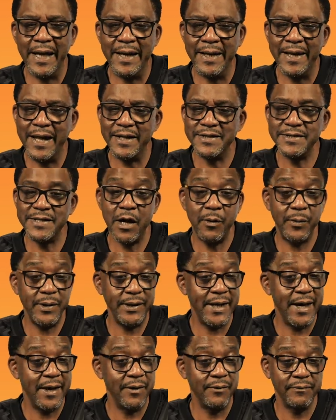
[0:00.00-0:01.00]
And that's how
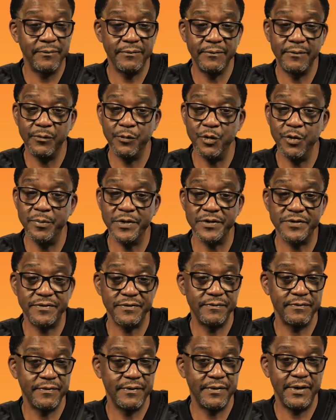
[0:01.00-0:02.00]
we got
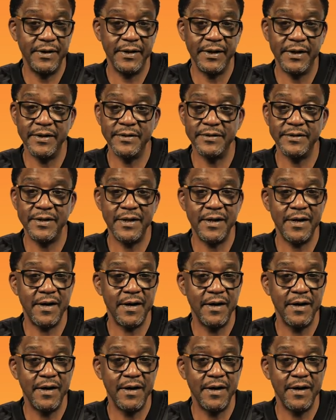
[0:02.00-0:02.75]
Rumors, because